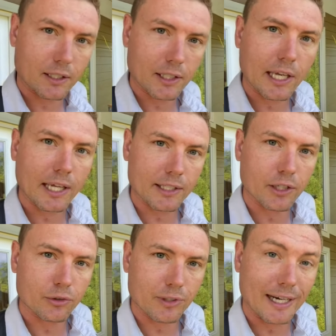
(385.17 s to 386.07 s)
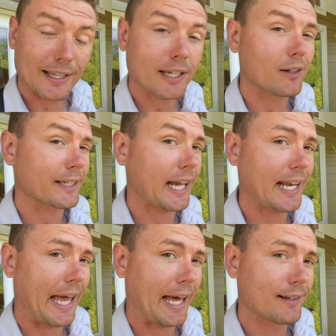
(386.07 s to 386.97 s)
and kiln-dried. They call it K
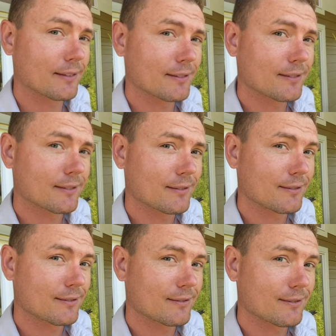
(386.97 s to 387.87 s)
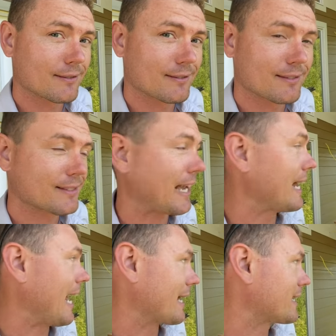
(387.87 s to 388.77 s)
D A T. K D A T. K
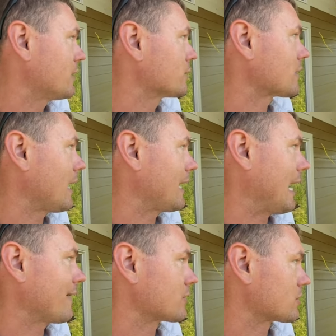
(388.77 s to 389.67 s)
D A T. Kiln-dried after